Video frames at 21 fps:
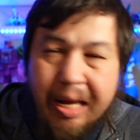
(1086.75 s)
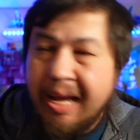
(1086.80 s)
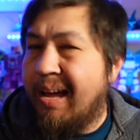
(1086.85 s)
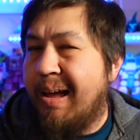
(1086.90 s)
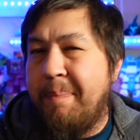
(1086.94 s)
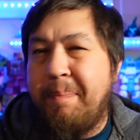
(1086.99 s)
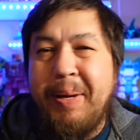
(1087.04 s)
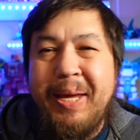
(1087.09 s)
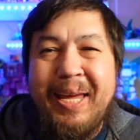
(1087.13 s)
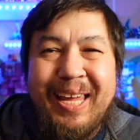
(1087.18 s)

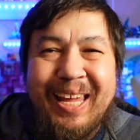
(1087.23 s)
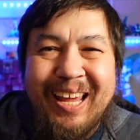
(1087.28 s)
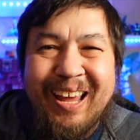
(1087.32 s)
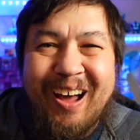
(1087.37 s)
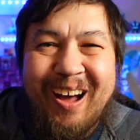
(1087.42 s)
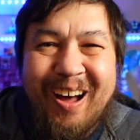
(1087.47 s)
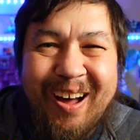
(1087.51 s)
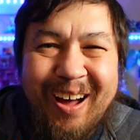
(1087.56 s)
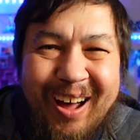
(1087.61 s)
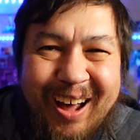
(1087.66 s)
Nah, be
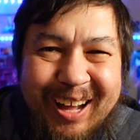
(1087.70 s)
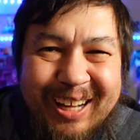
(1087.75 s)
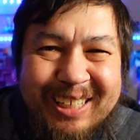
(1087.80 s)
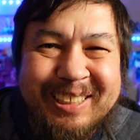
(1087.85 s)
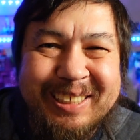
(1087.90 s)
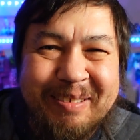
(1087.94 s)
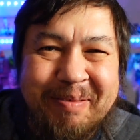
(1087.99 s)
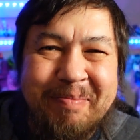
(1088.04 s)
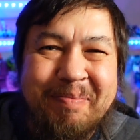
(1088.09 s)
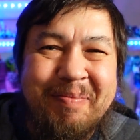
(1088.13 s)

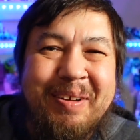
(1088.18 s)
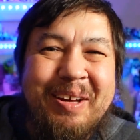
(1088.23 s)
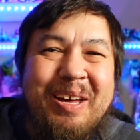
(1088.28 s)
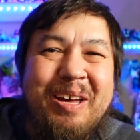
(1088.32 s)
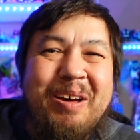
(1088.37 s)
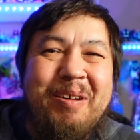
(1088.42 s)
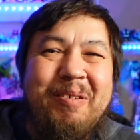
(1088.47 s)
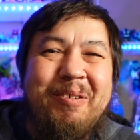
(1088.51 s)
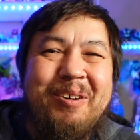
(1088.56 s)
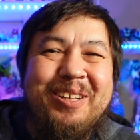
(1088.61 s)
awesome.
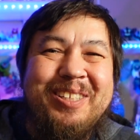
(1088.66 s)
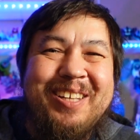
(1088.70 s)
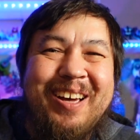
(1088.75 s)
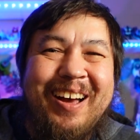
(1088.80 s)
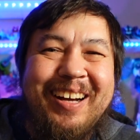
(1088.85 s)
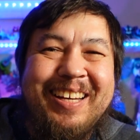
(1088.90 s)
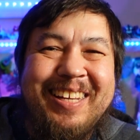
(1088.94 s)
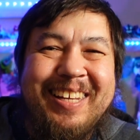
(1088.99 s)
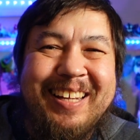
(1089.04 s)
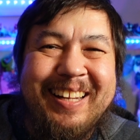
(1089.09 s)
We'll
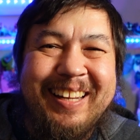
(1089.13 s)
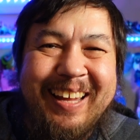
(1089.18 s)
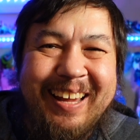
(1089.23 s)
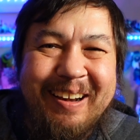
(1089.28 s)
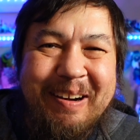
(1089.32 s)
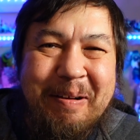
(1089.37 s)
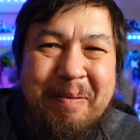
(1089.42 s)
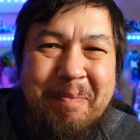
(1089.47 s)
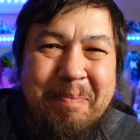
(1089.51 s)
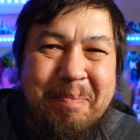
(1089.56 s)
talk to you
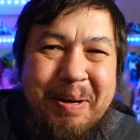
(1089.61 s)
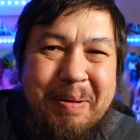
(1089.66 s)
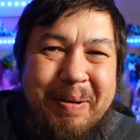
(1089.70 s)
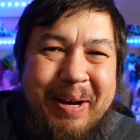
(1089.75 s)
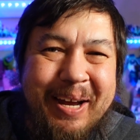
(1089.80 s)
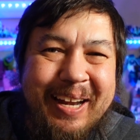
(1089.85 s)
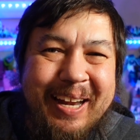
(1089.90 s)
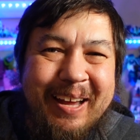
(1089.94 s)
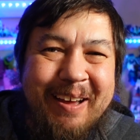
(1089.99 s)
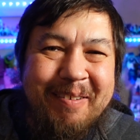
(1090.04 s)
later. Bye
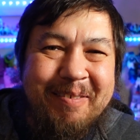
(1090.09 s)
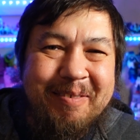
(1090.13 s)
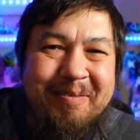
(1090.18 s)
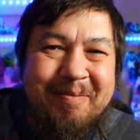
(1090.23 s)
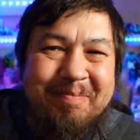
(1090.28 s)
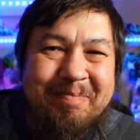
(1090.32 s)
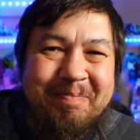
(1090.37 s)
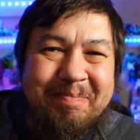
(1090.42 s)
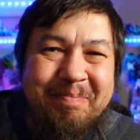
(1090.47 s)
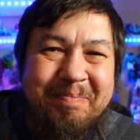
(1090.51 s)
bye
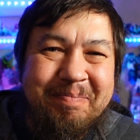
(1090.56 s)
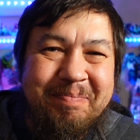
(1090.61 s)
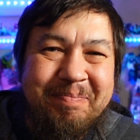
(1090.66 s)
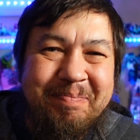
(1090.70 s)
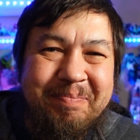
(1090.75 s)
now.